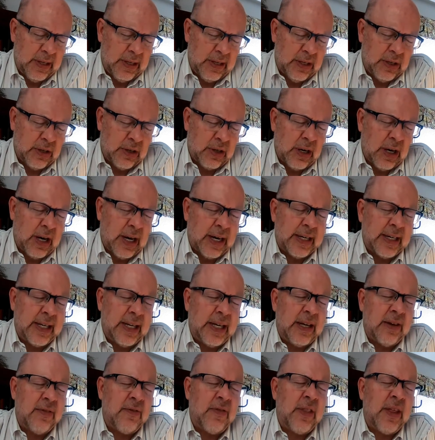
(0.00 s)
dear God,
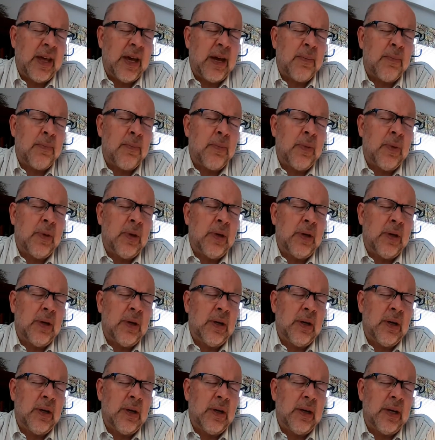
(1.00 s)
give them
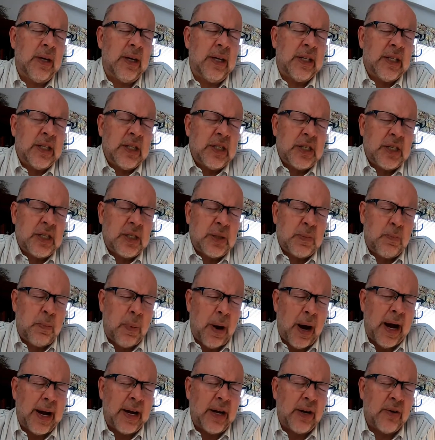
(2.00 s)

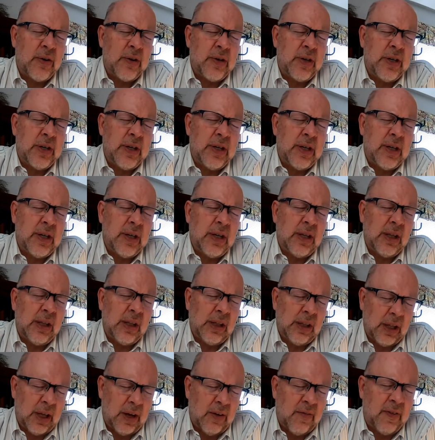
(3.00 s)
inspired,
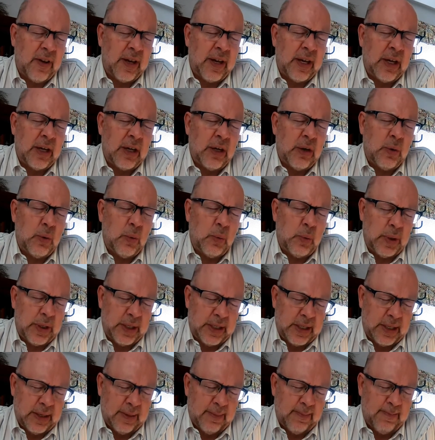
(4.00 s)
loving
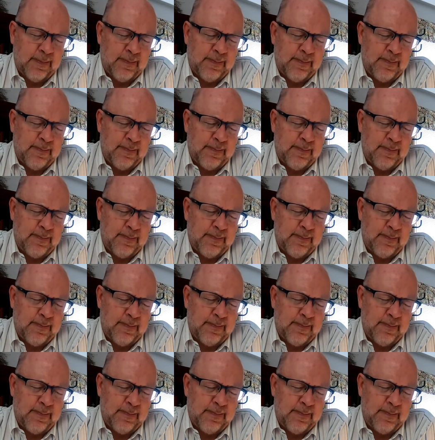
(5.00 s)
wisdom.